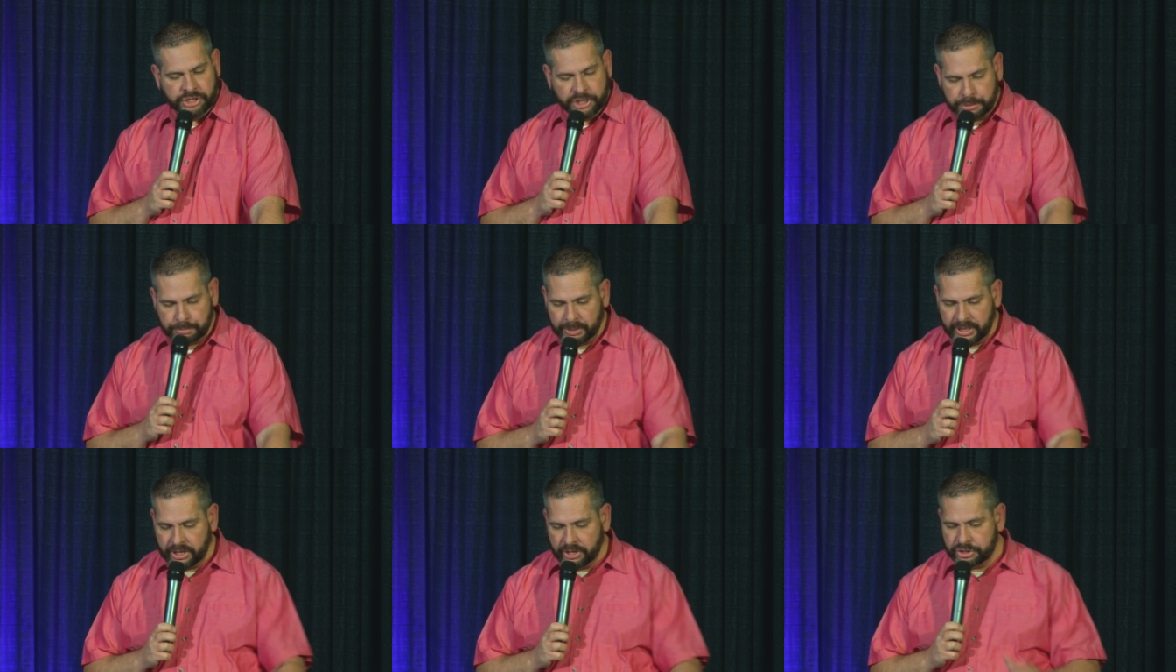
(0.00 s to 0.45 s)

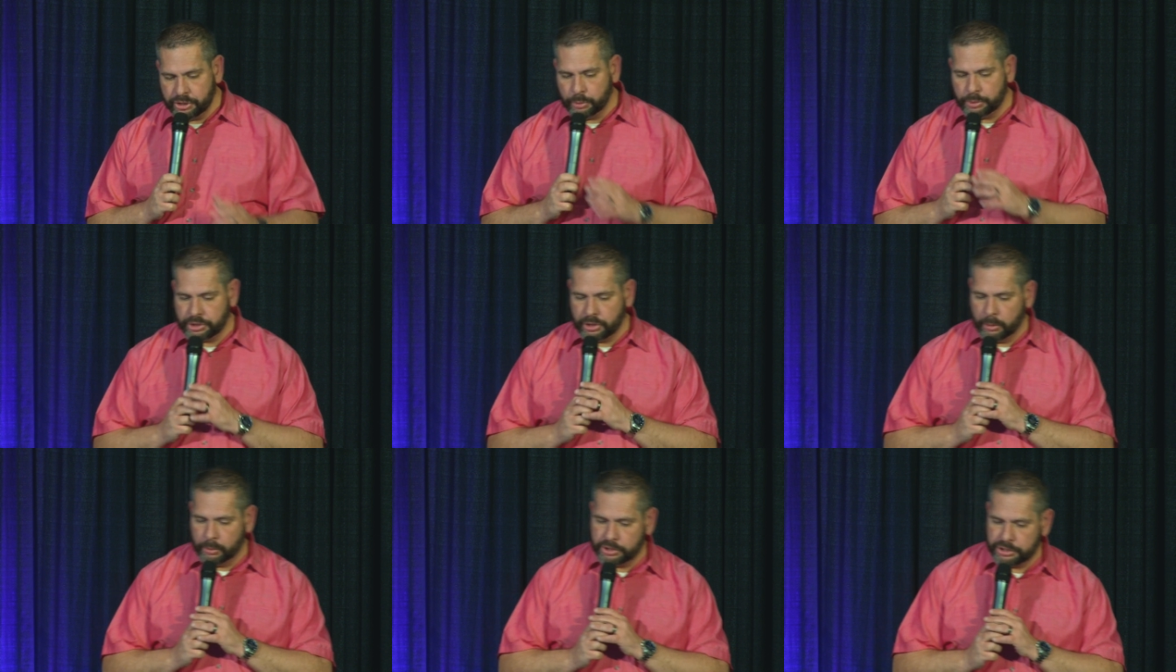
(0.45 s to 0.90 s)
Just because
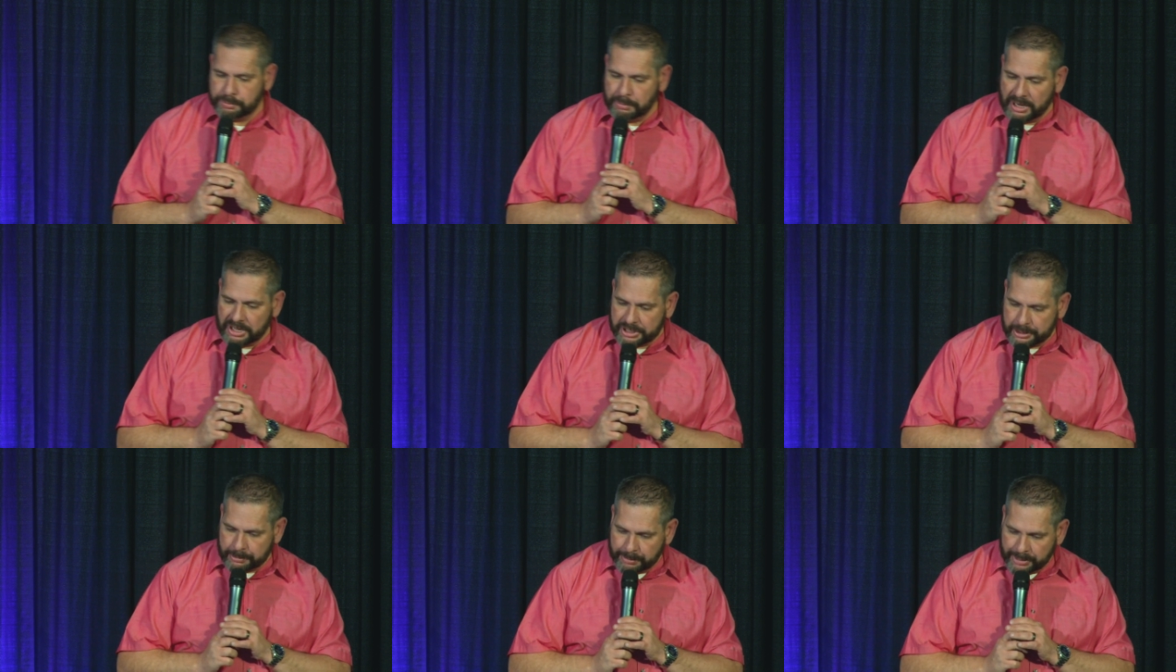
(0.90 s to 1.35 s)
it was her
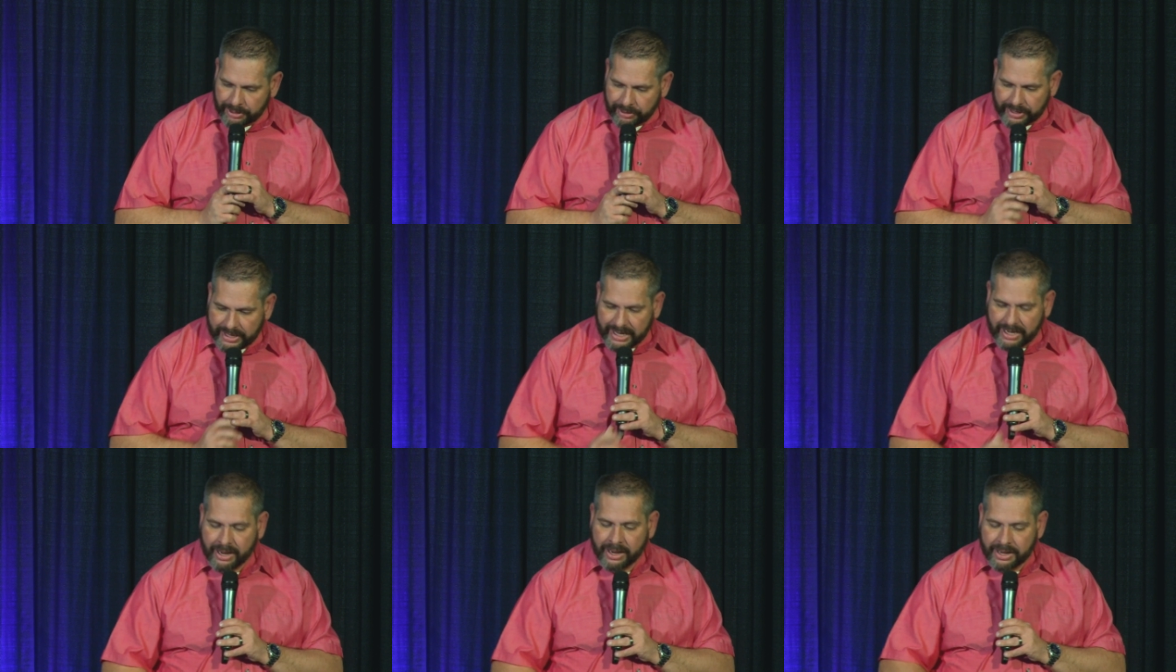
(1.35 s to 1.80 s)

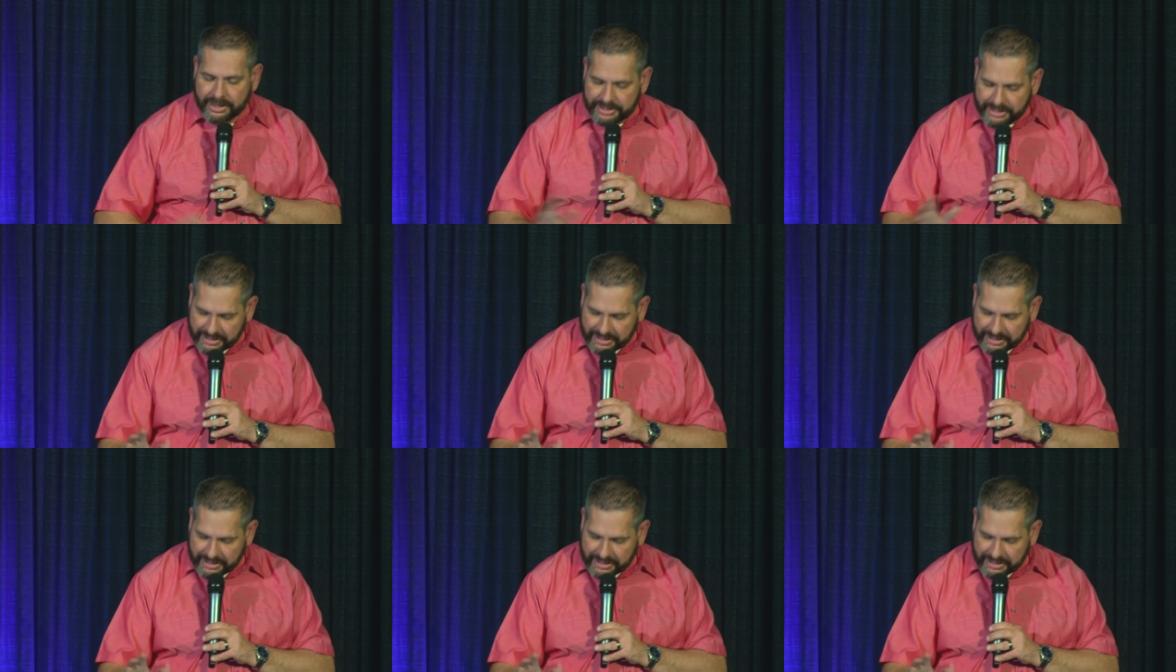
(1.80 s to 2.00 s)
responsibility